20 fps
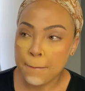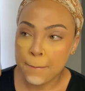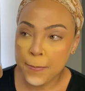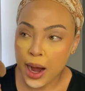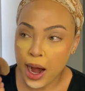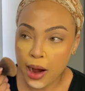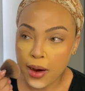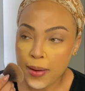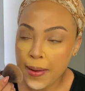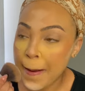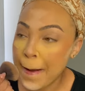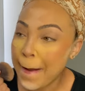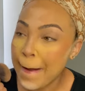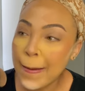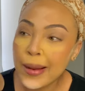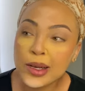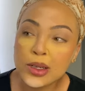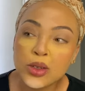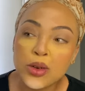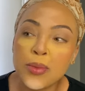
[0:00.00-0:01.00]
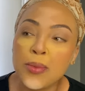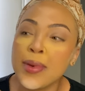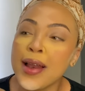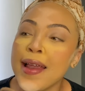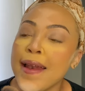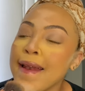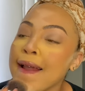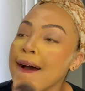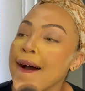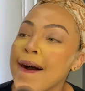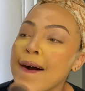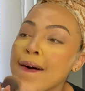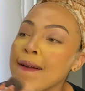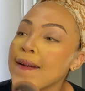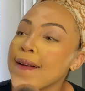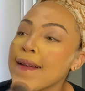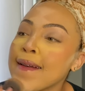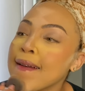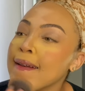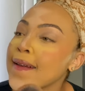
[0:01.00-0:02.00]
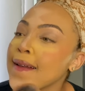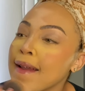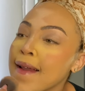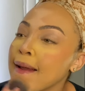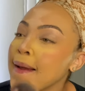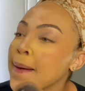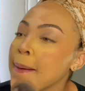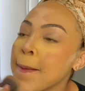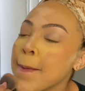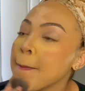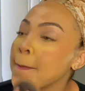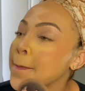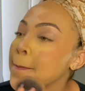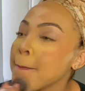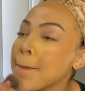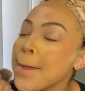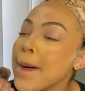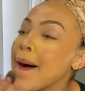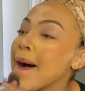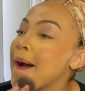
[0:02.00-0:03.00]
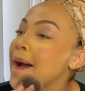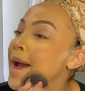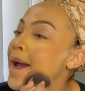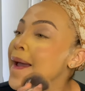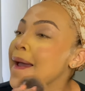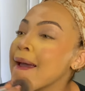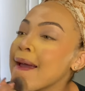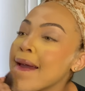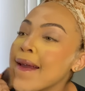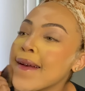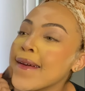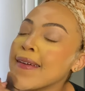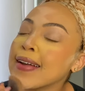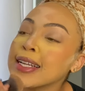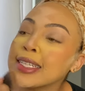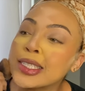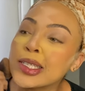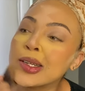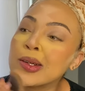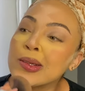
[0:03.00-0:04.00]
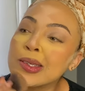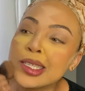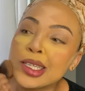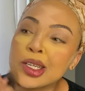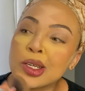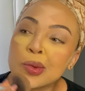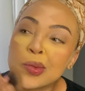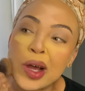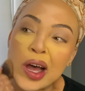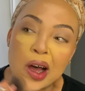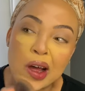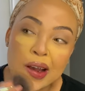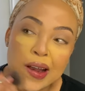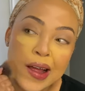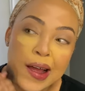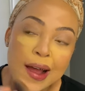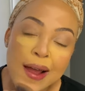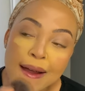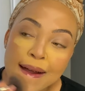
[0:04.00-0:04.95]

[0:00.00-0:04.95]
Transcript: powder to blend out my translucent powder.